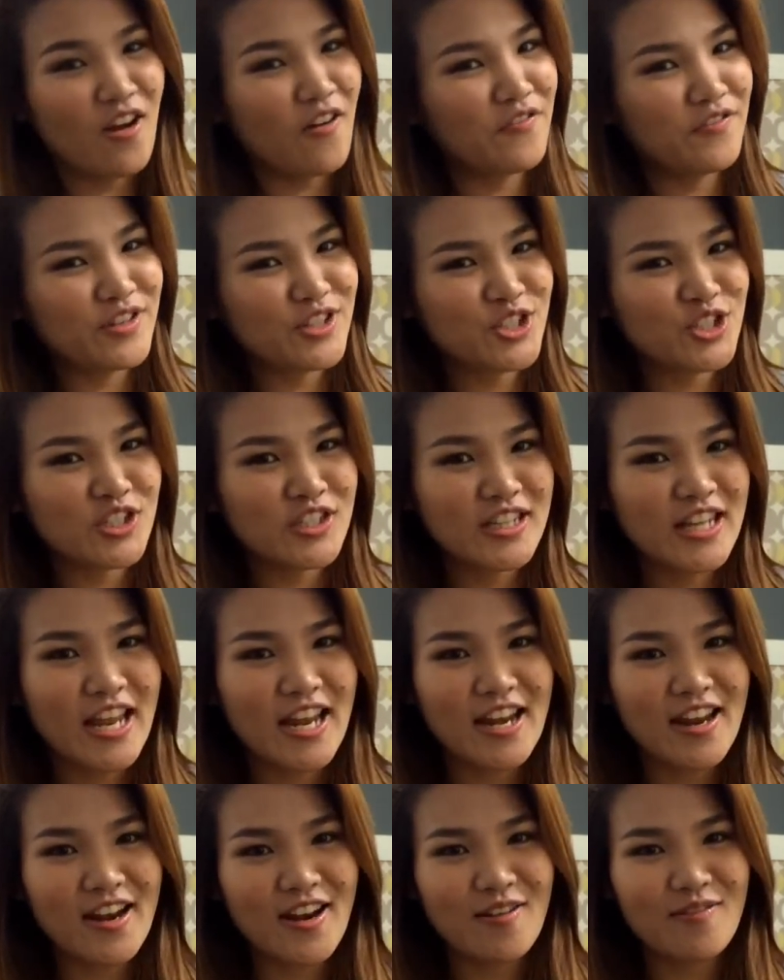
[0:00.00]
official
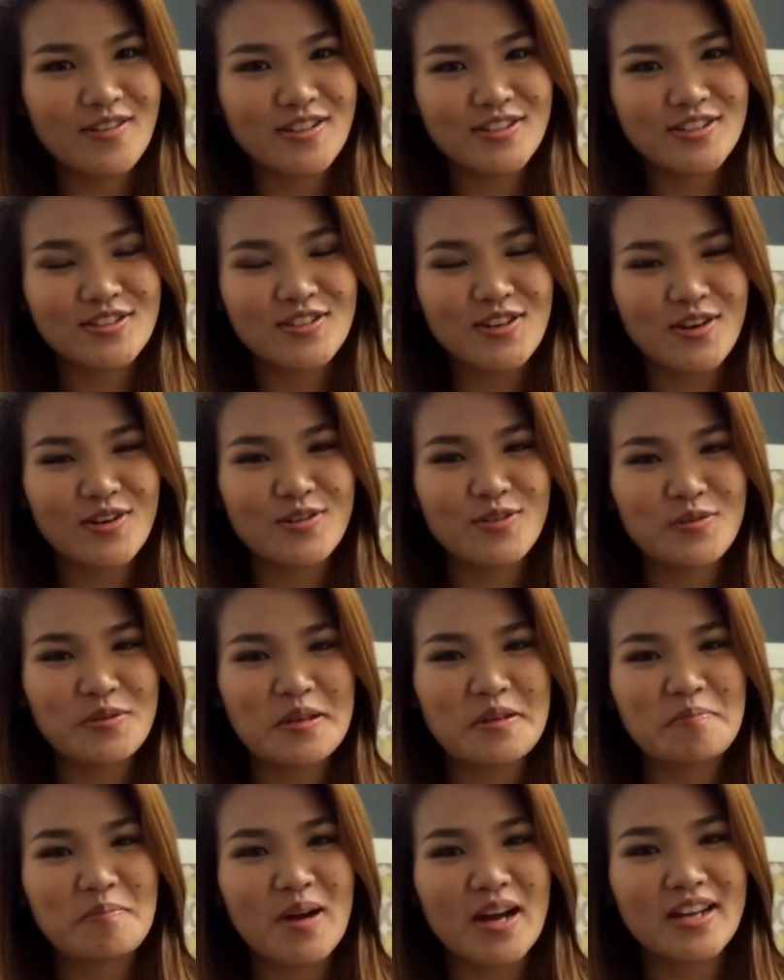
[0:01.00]
day that I will start
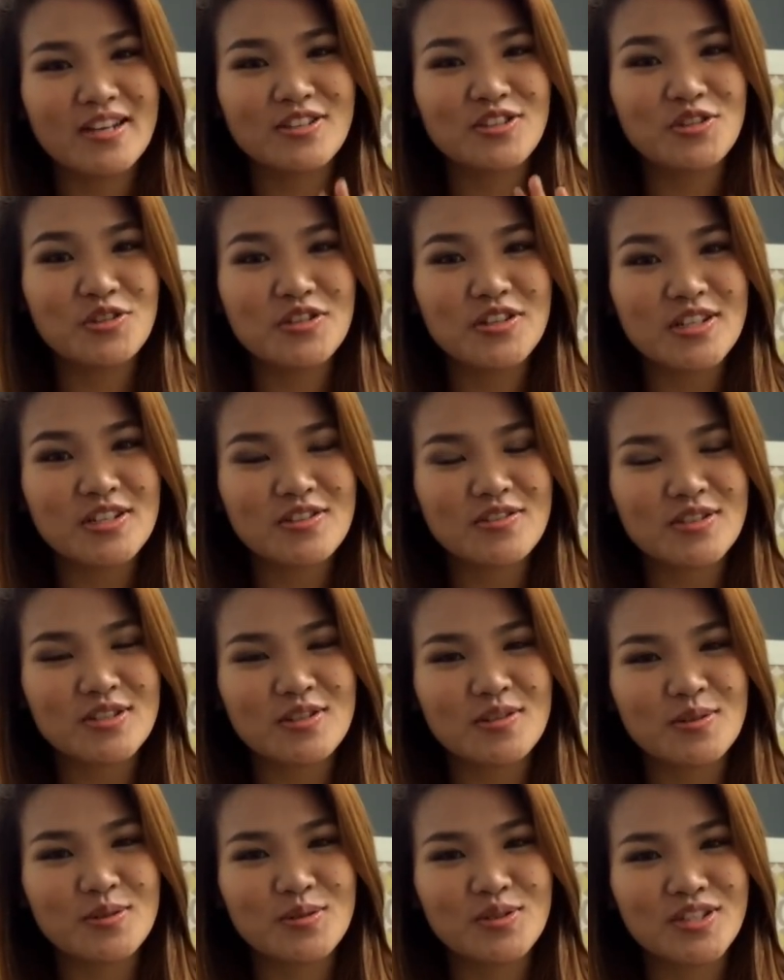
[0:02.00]
doing my New Year's
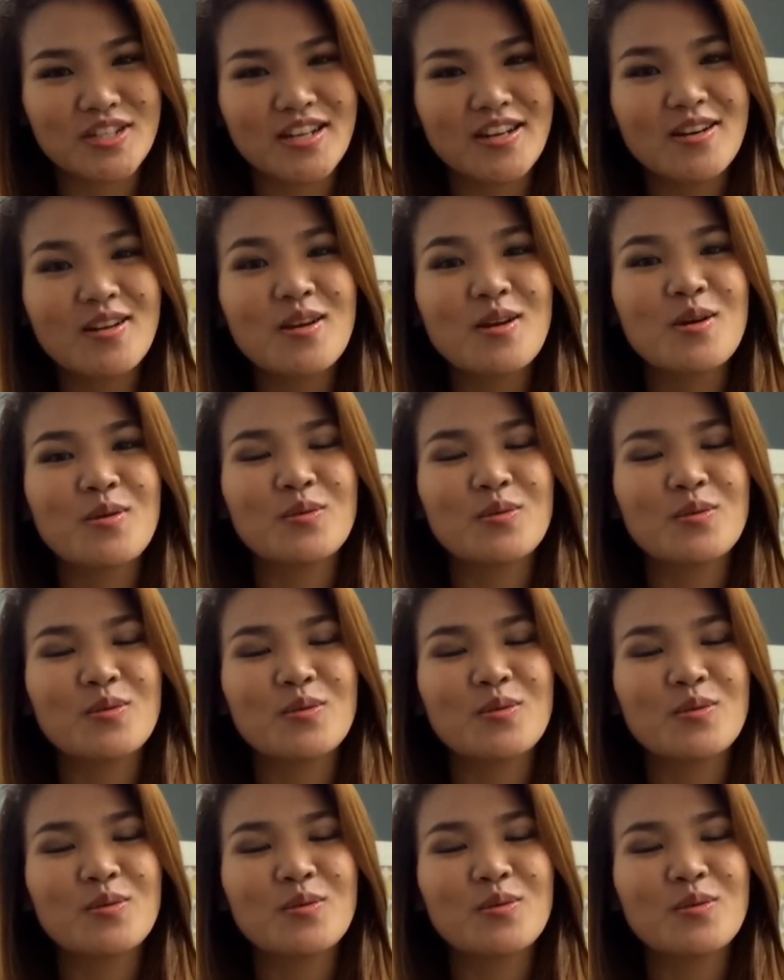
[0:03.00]
resolution